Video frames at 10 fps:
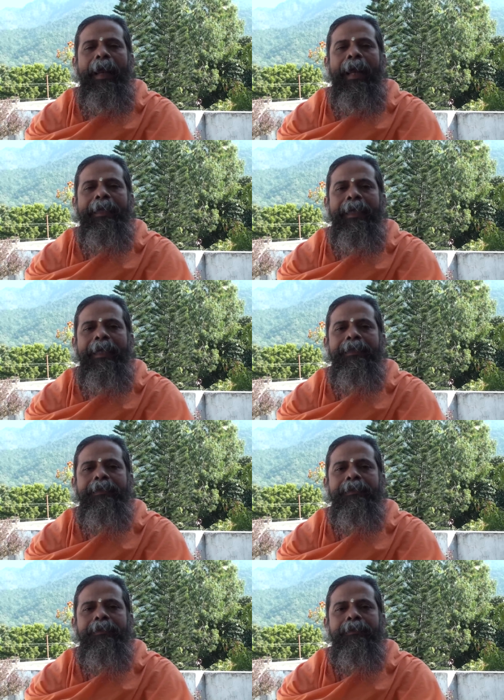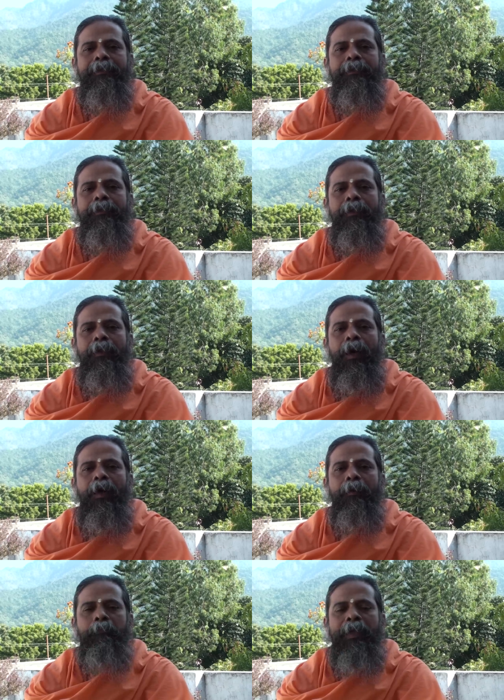attends
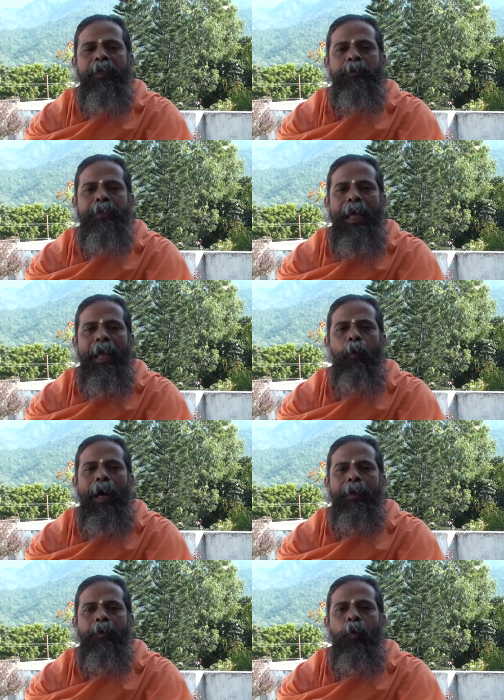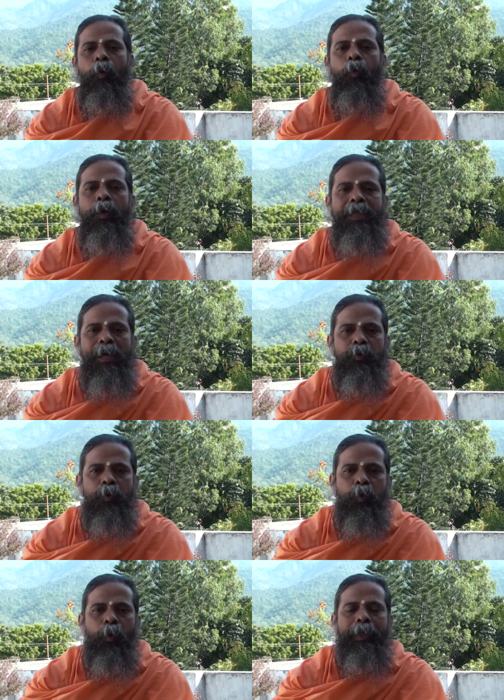or becomes aware.
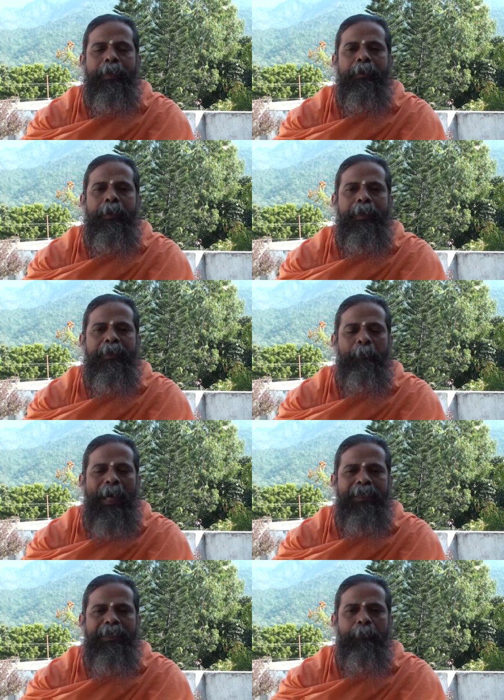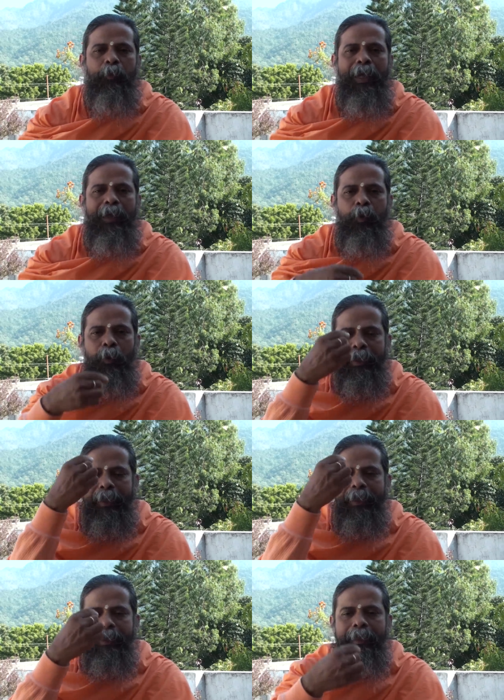Without doing, in the first step we are
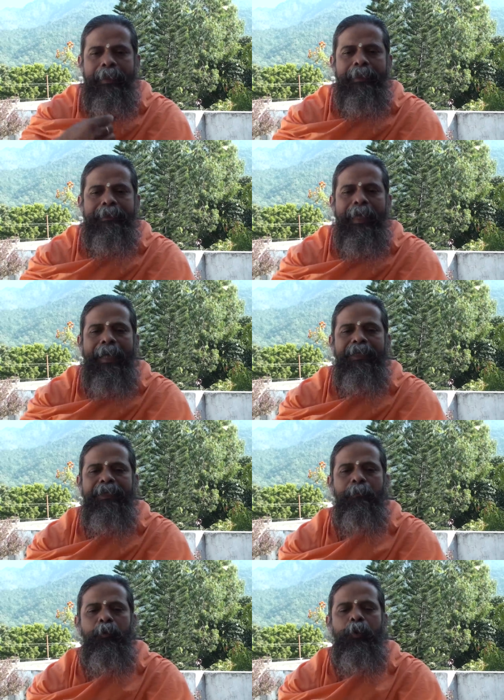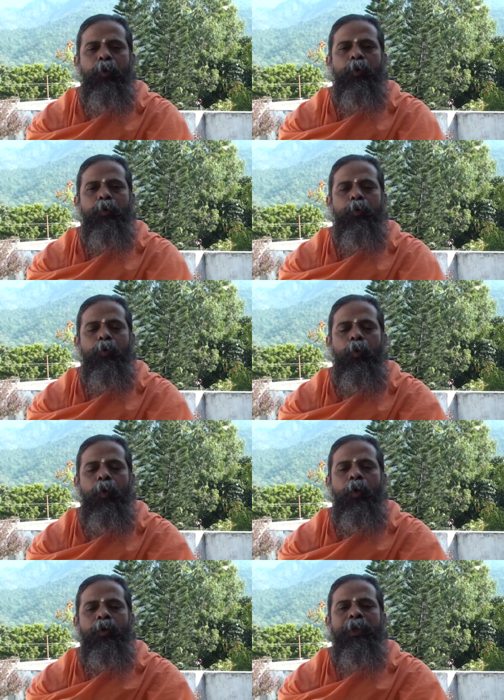doing it, in second step we don't do.
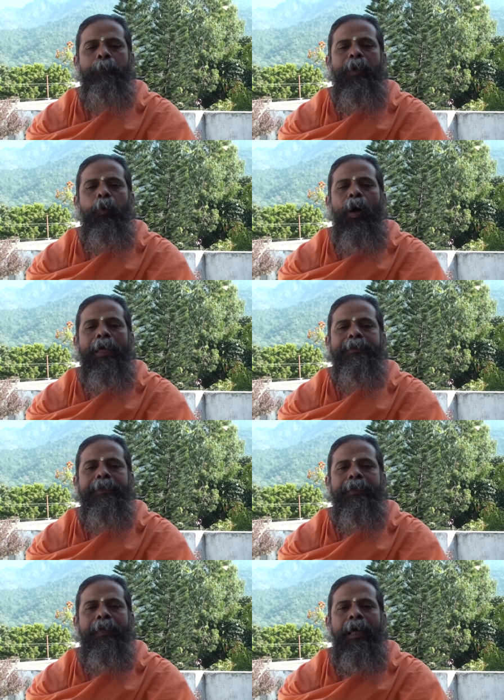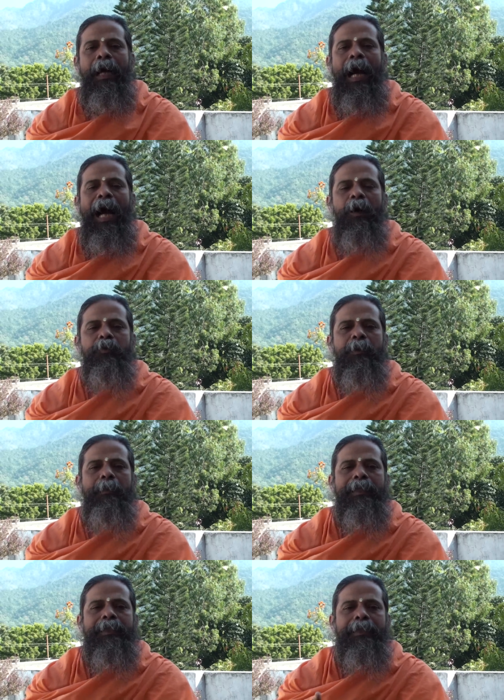Simply watch it, how the
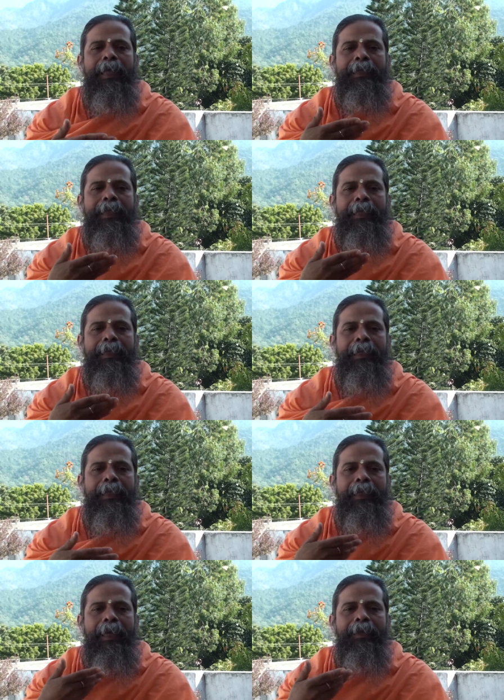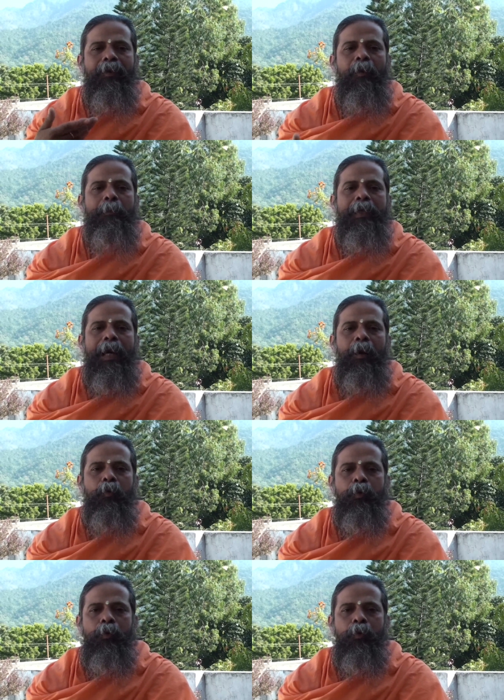breath is entering in and coming out.